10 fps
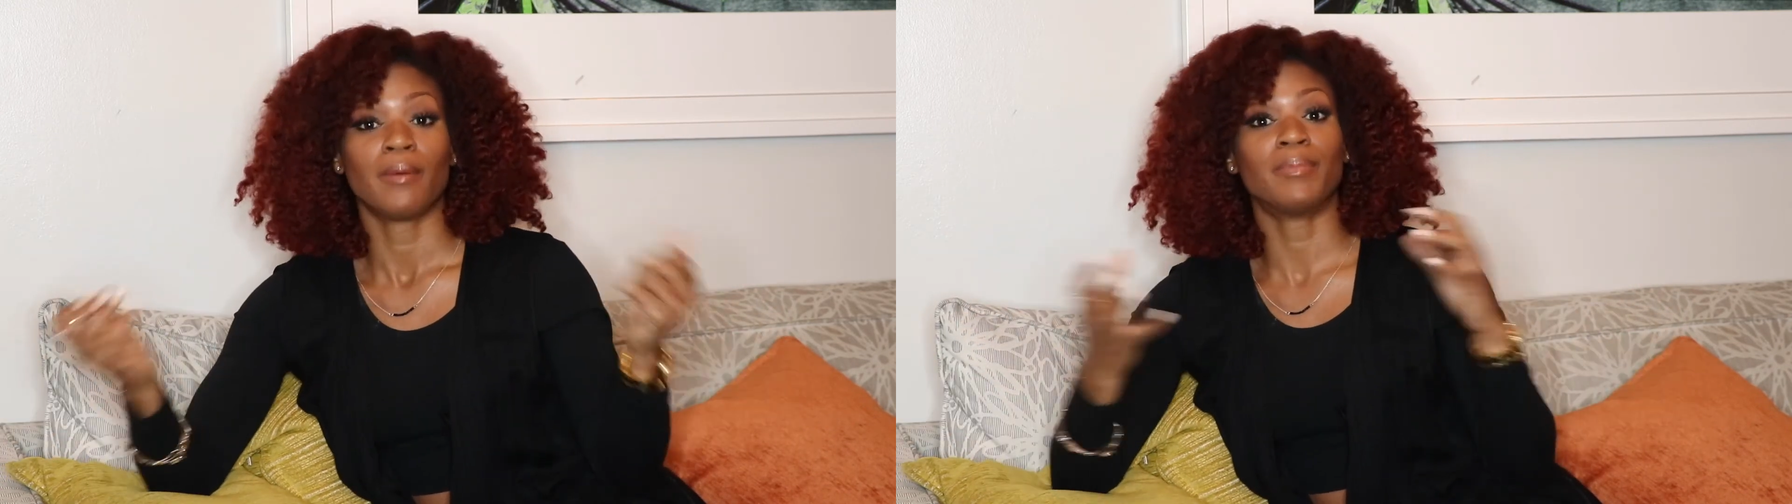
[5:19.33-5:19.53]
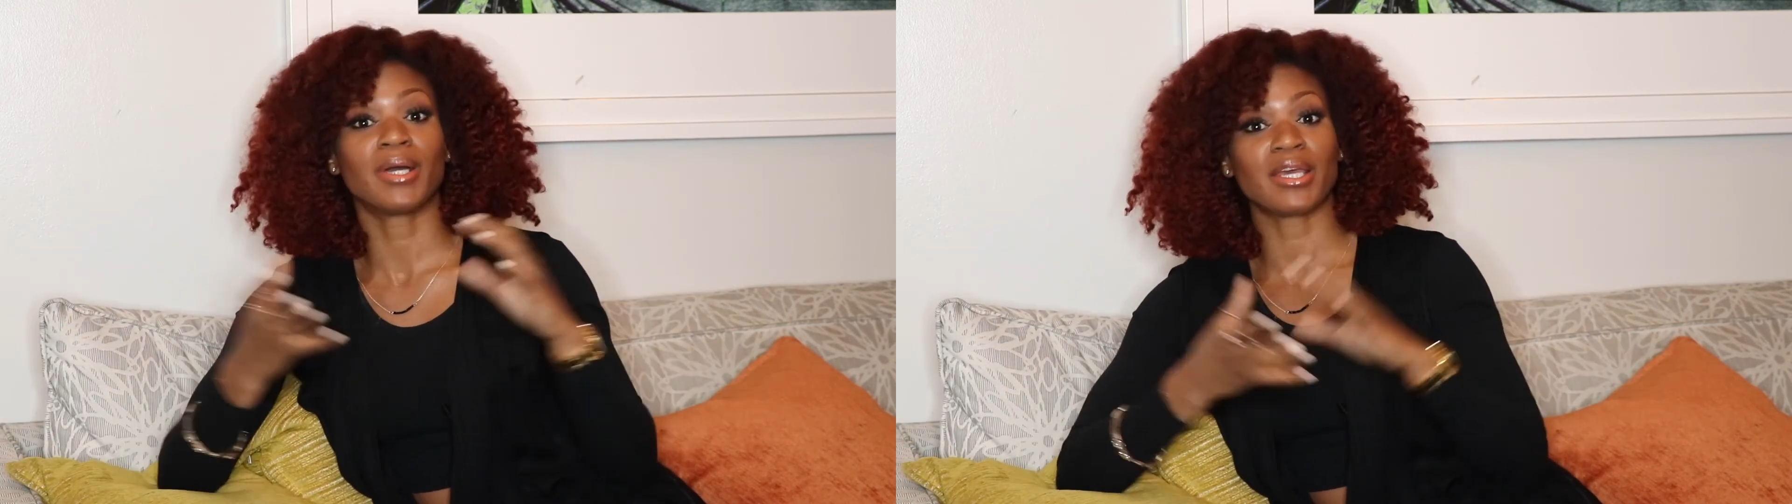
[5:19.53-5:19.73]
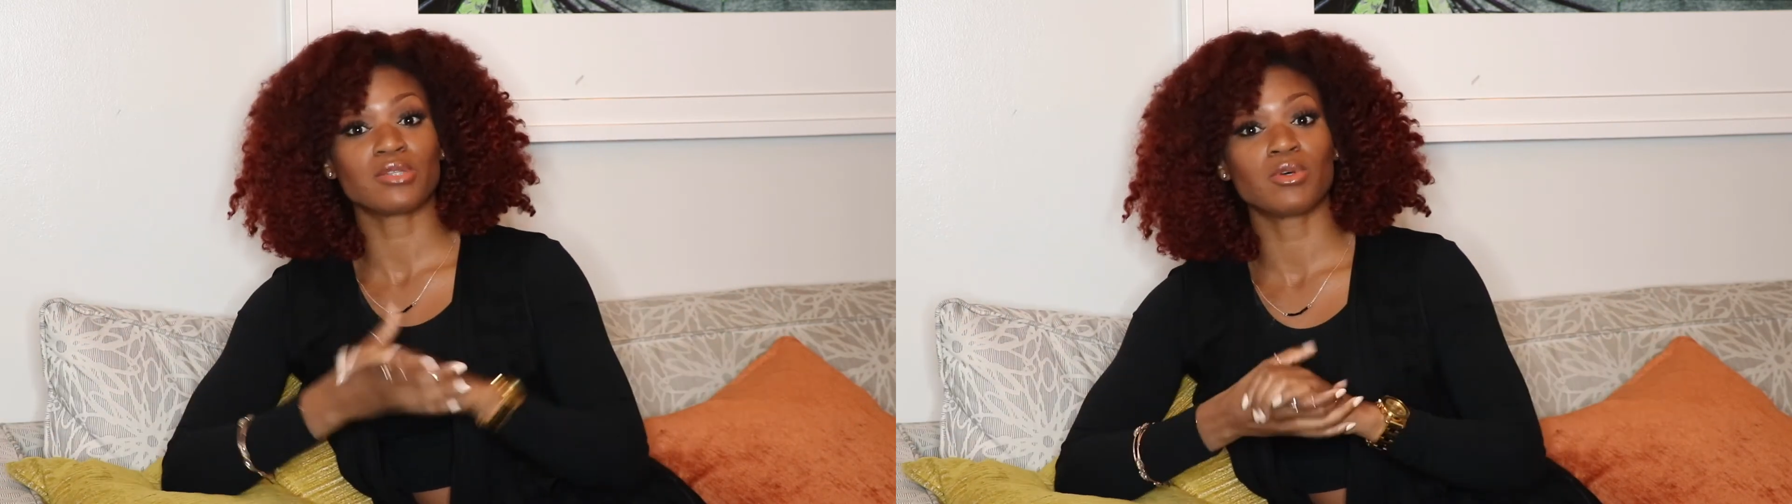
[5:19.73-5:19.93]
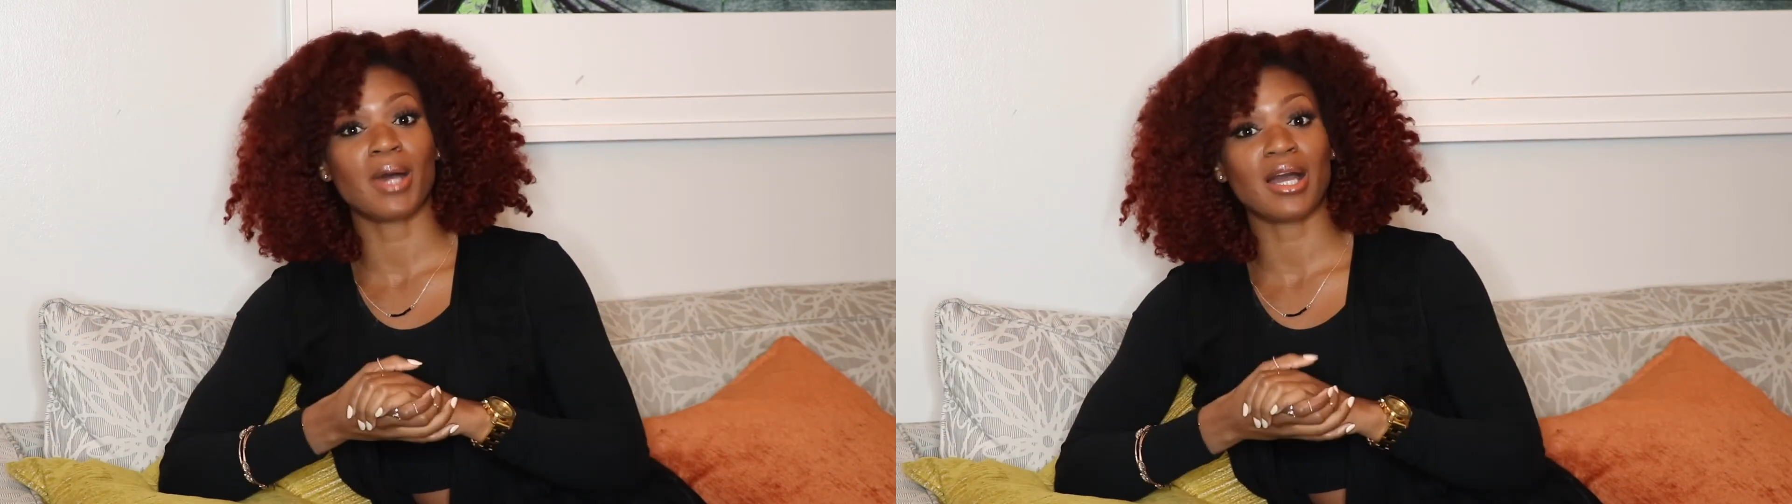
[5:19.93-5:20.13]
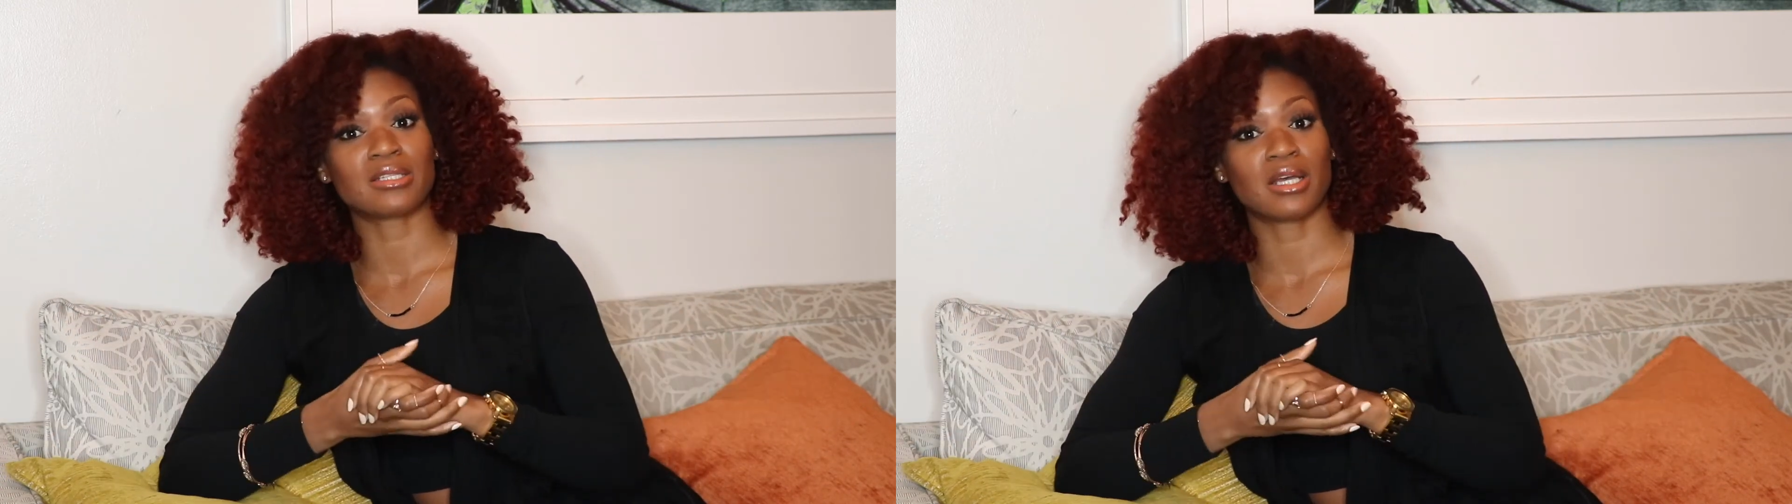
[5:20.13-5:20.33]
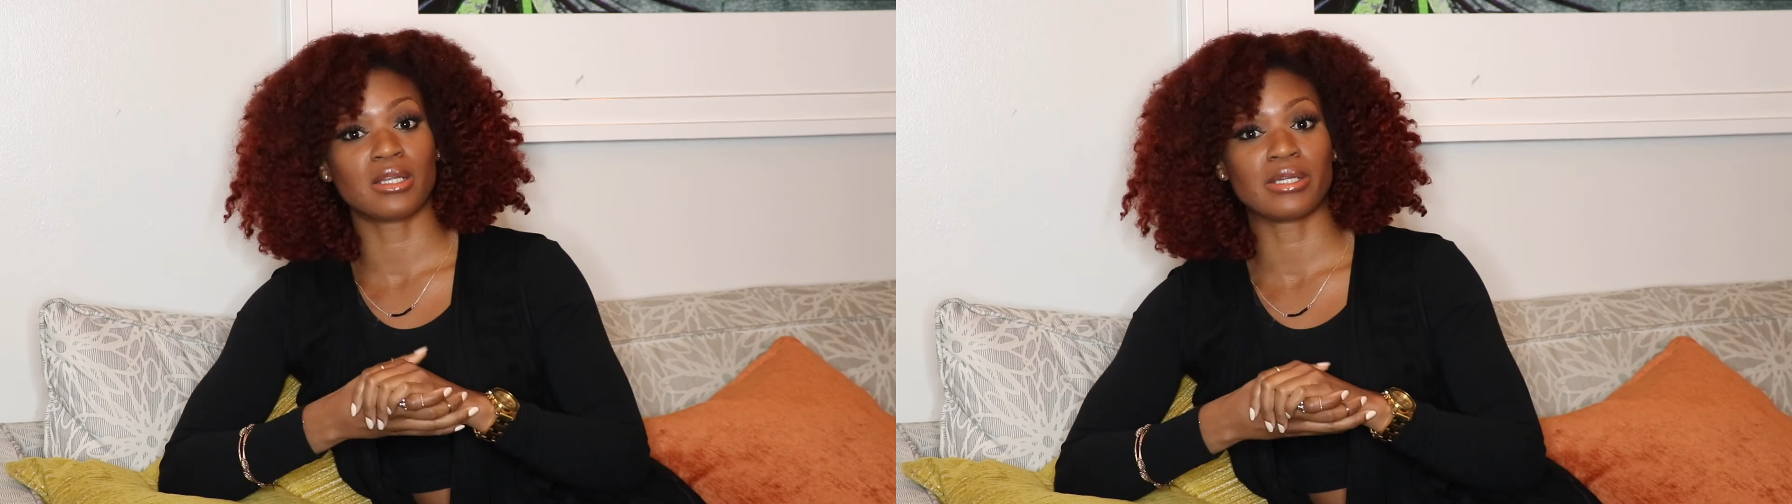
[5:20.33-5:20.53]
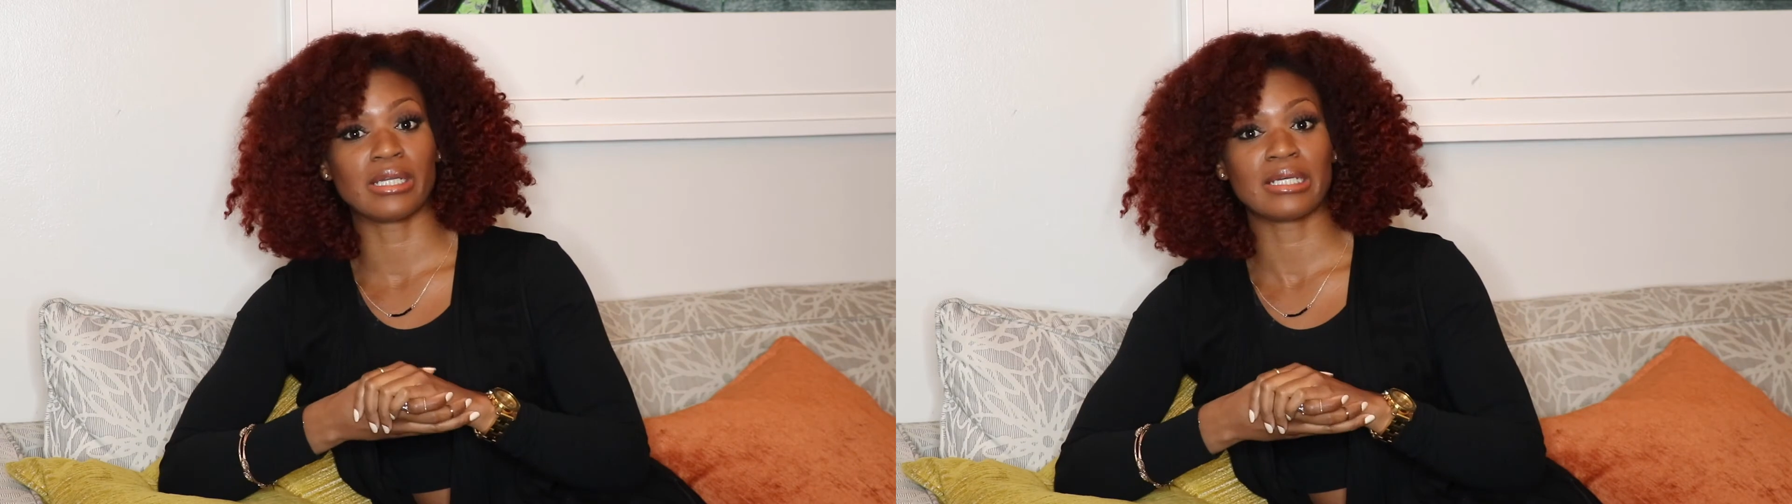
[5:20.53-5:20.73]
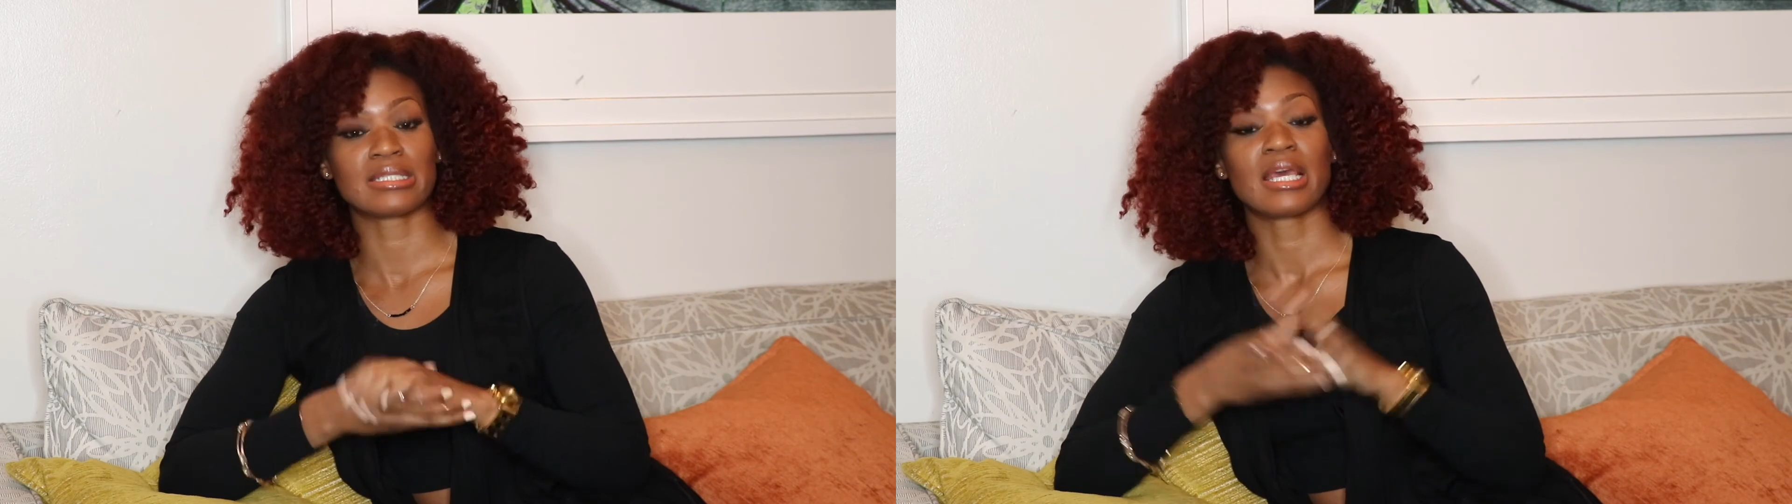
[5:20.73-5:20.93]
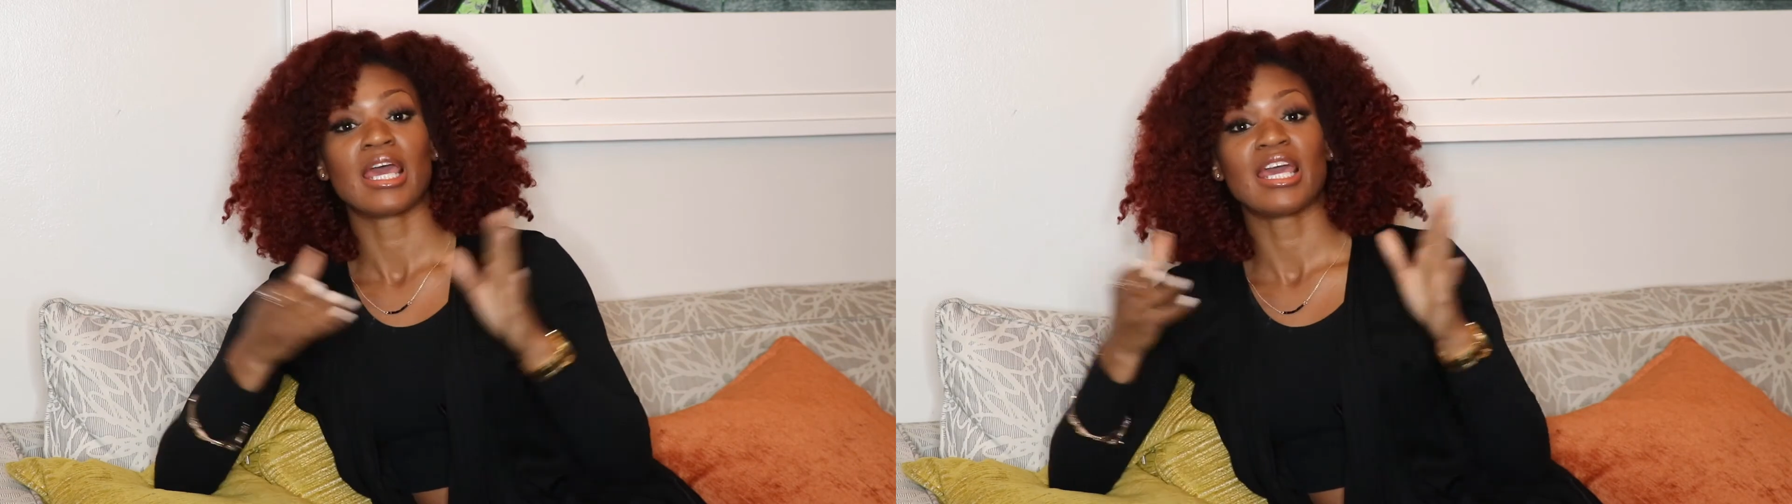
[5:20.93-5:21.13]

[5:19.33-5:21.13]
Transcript: But guess what box color does?